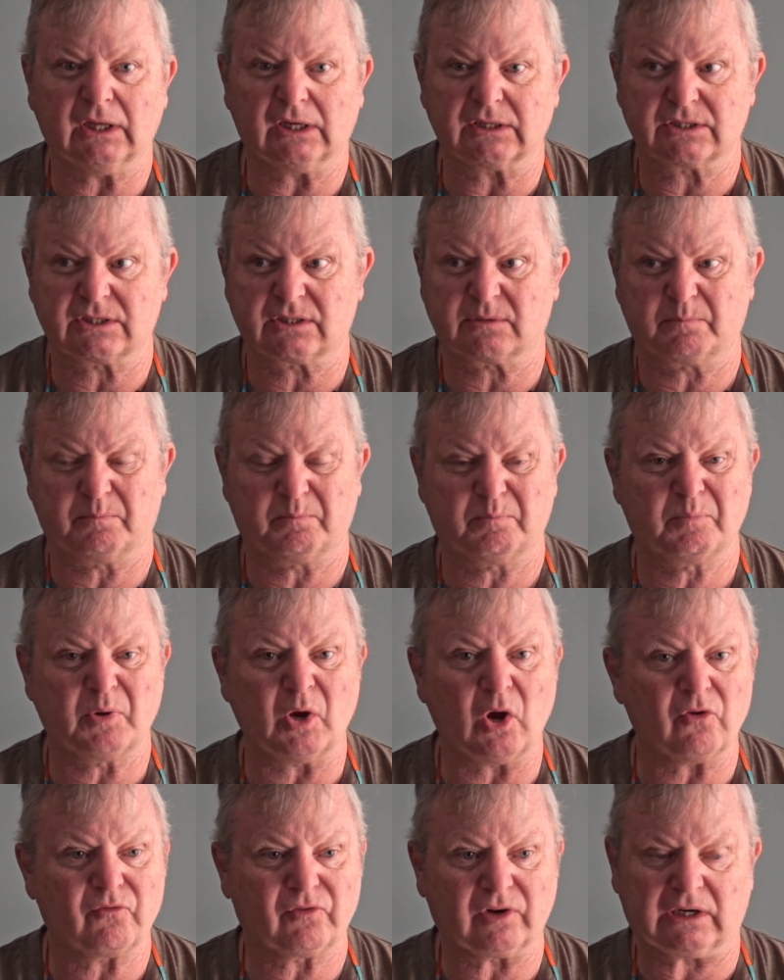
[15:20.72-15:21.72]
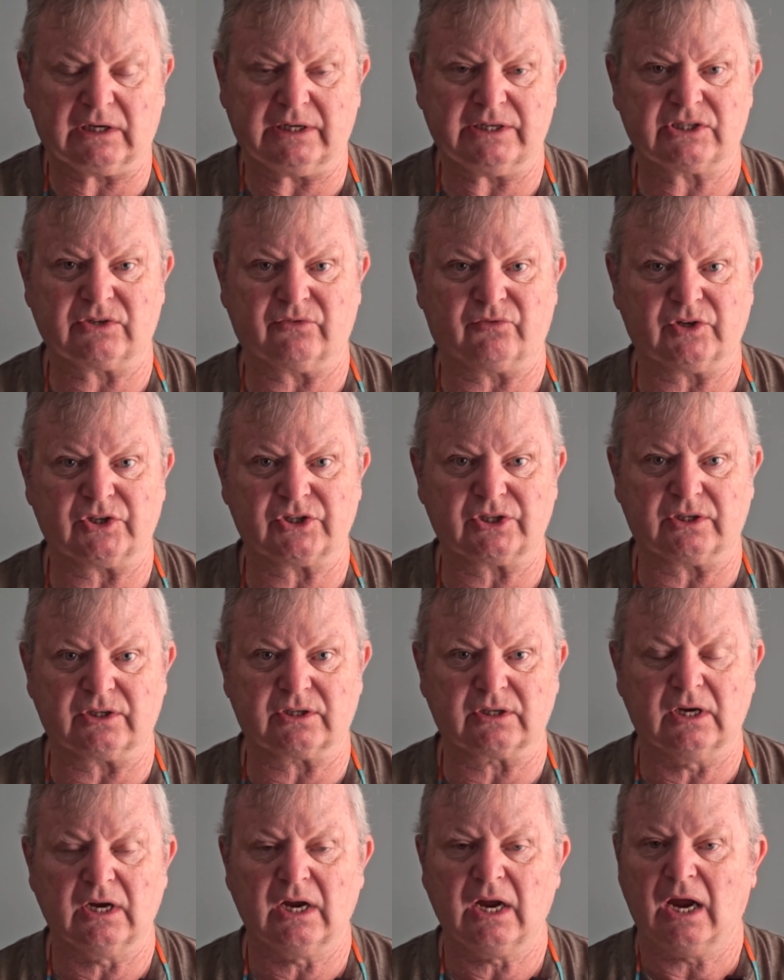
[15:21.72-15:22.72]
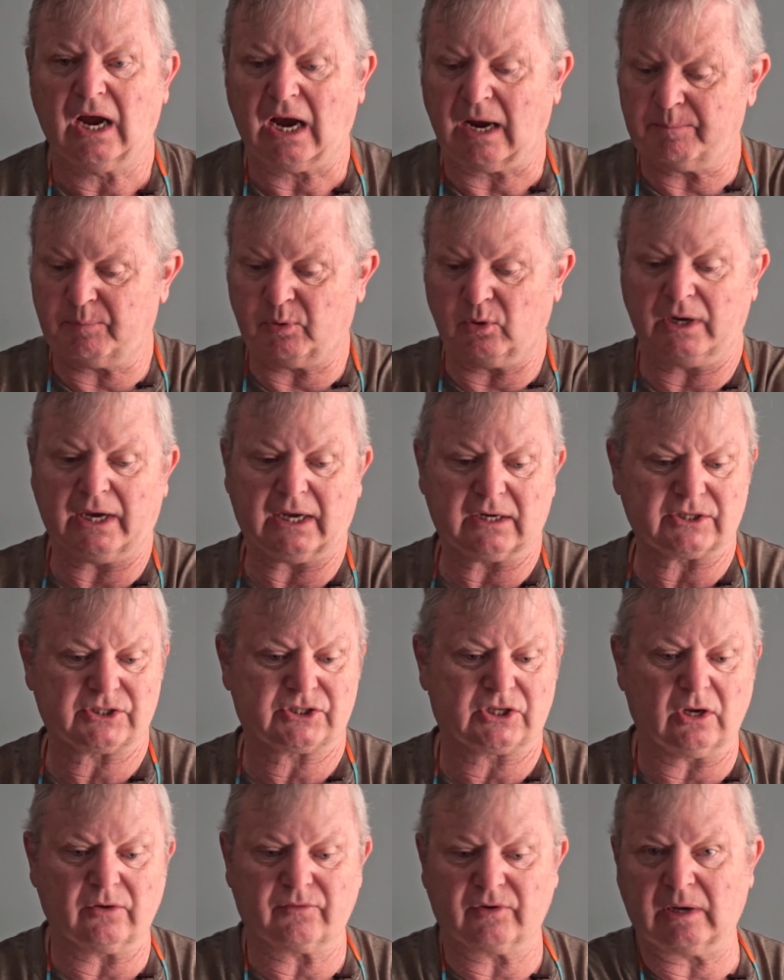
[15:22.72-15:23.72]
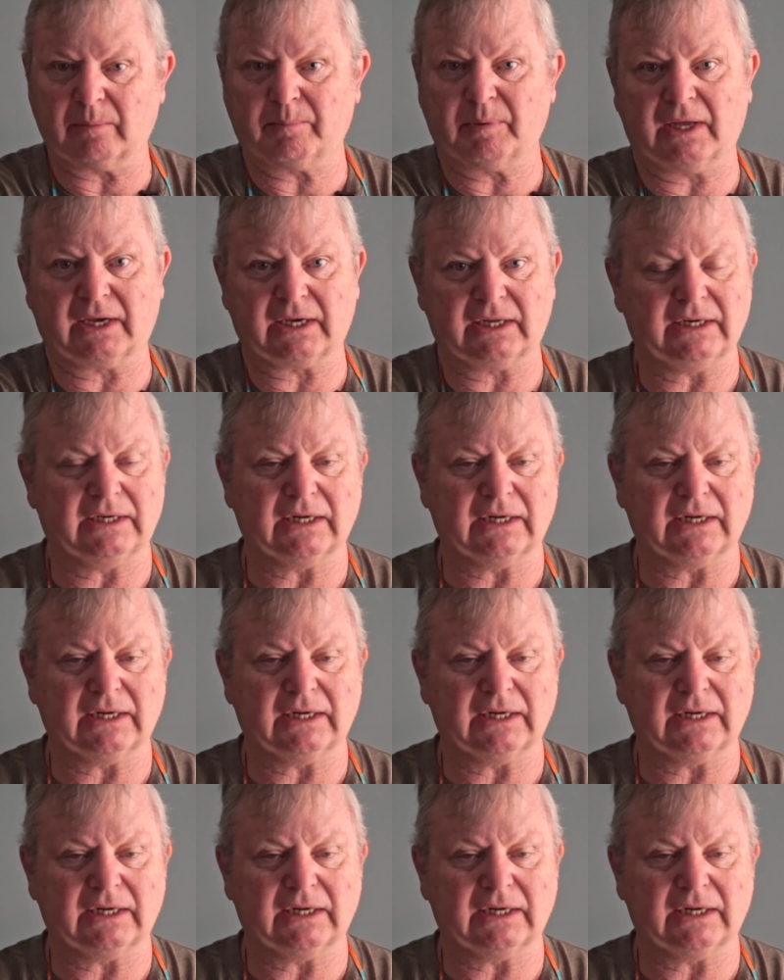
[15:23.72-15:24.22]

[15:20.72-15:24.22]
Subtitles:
that's perfectly sufficient. I pull out a stove and I plug it